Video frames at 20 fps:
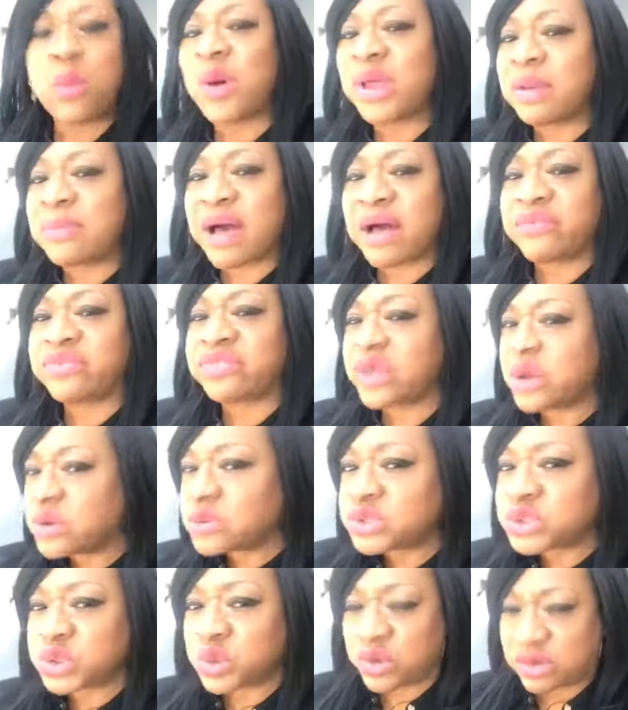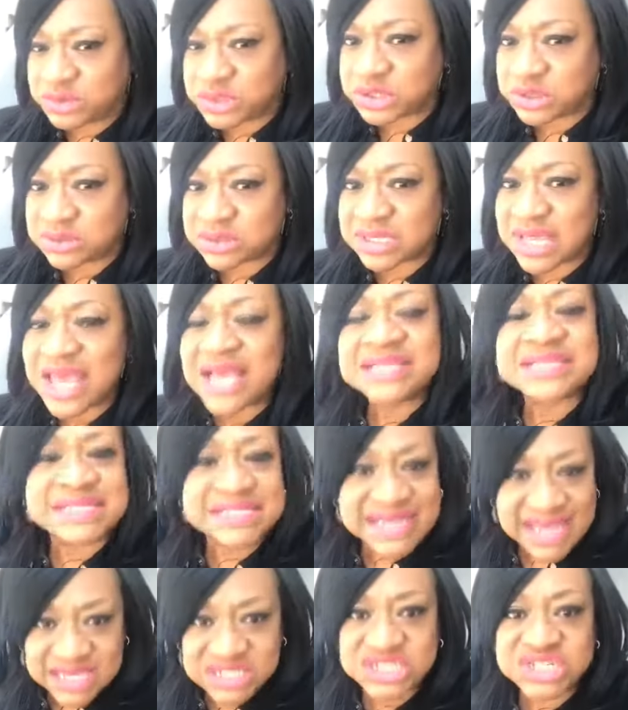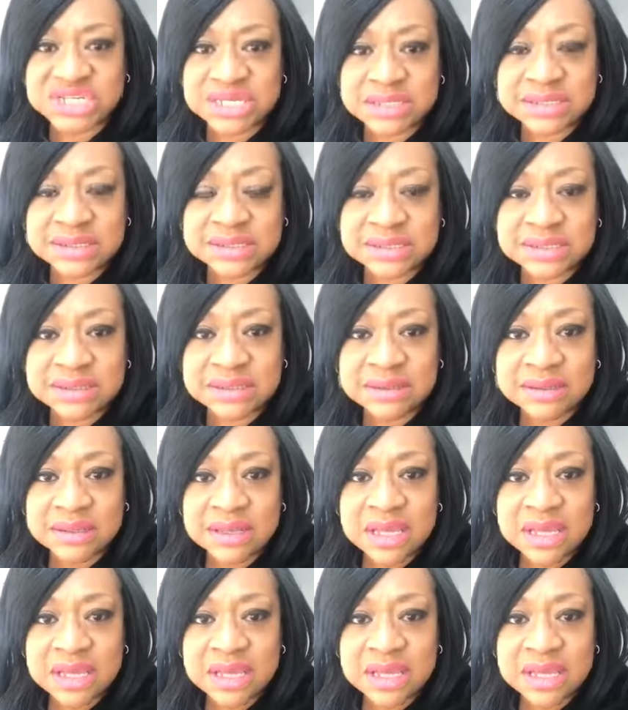What about those scriptures? Sessions,